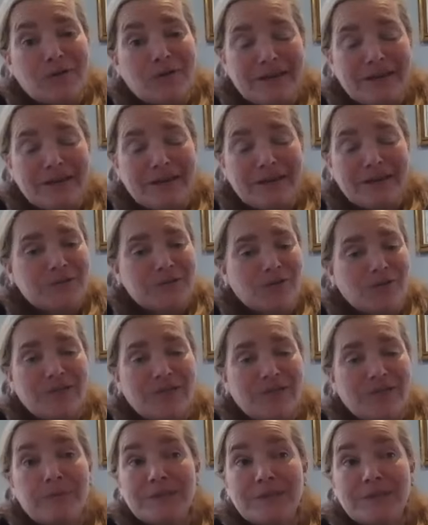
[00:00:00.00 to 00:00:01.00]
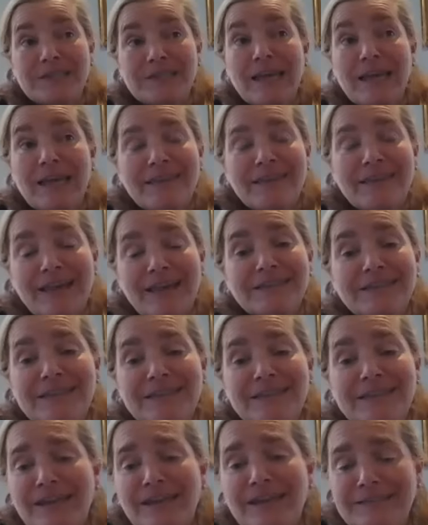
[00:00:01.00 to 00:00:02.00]
I hope so. That's
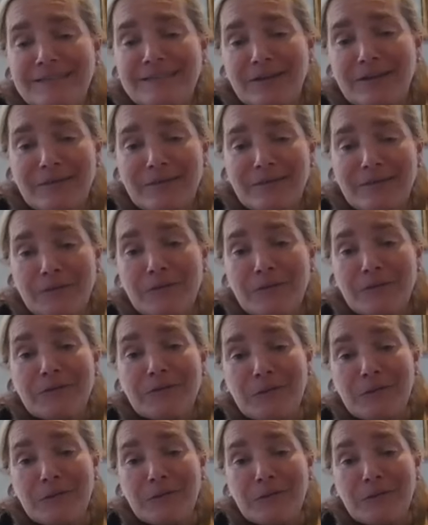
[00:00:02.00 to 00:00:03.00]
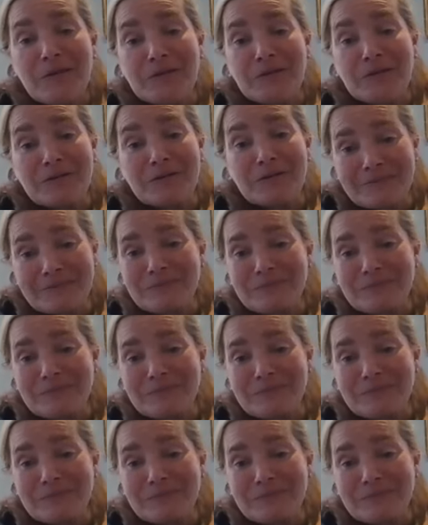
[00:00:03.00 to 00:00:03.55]
the last time they were on the water,